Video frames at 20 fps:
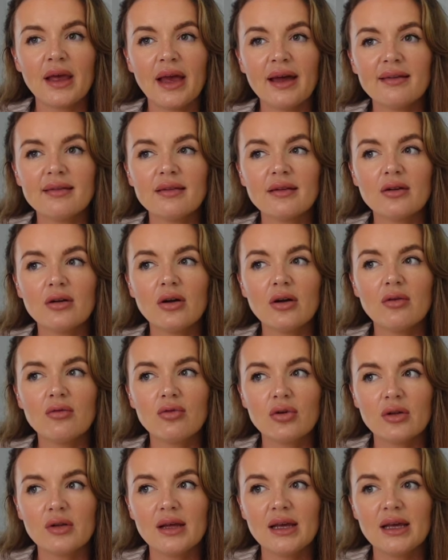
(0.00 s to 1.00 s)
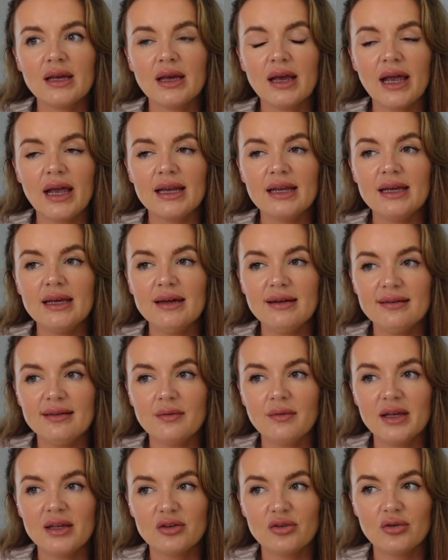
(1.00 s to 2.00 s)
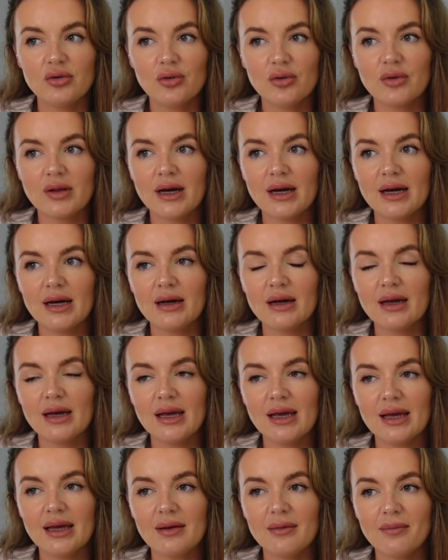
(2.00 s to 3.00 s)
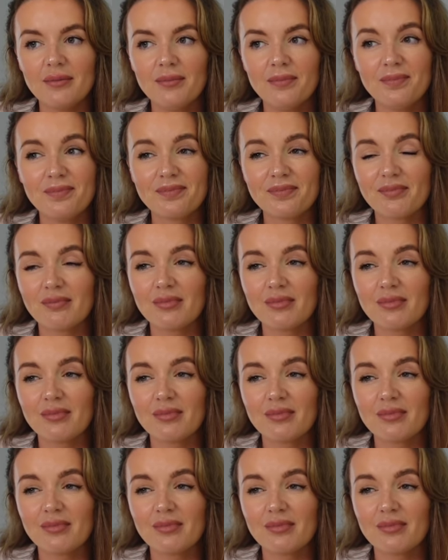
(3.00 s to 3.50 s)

is there really any easy way to do that? Um,